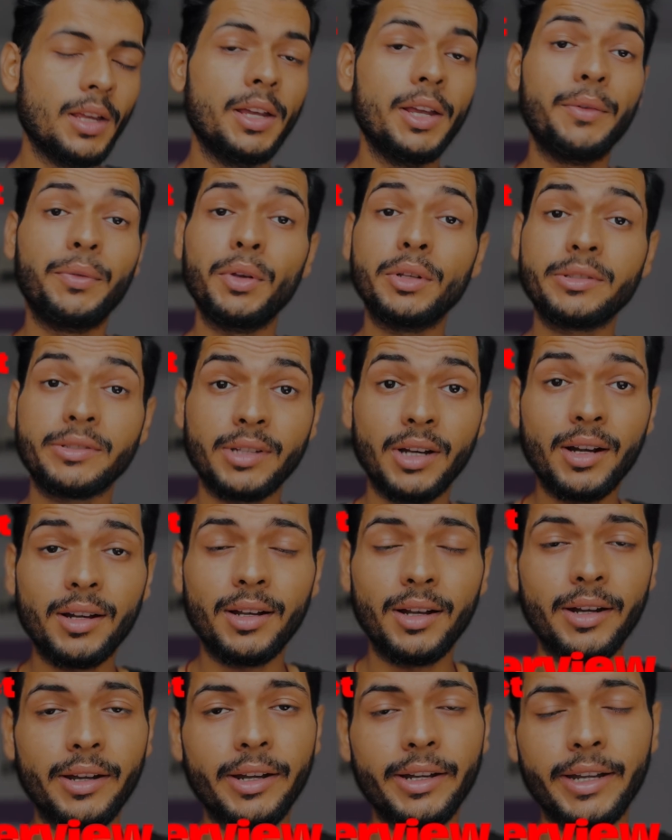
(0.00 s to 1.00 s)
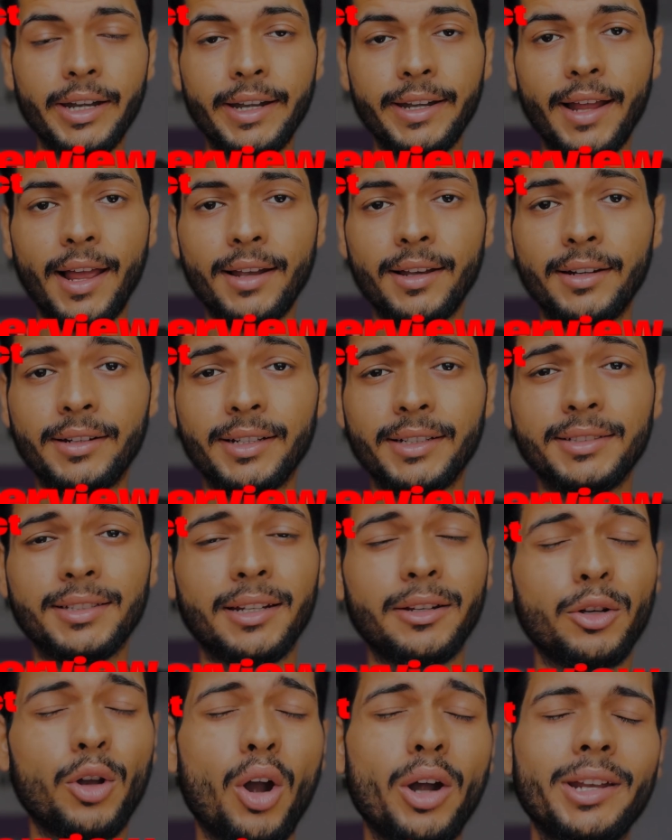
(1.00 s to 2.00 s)
If you're stuck learning data analytics
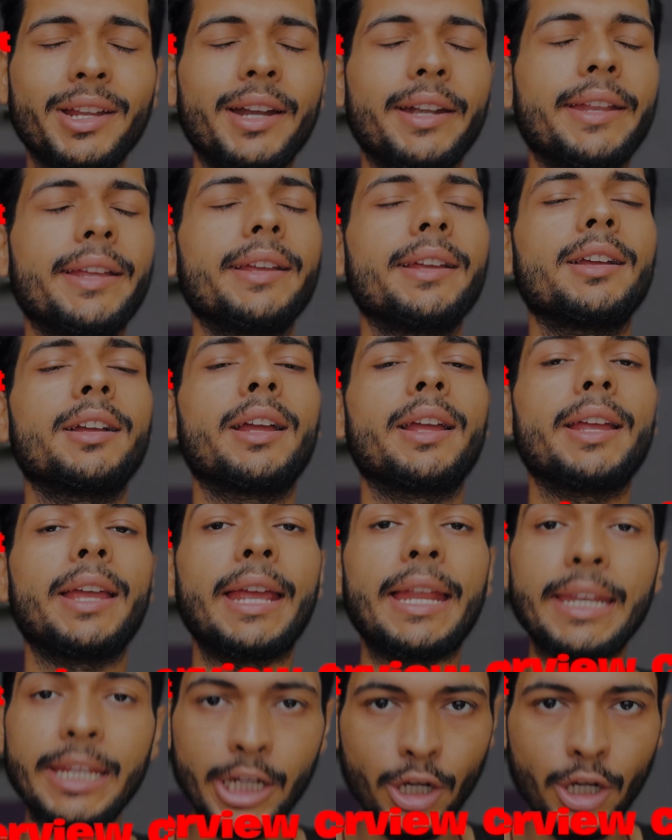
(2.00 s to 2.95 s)
and not getting any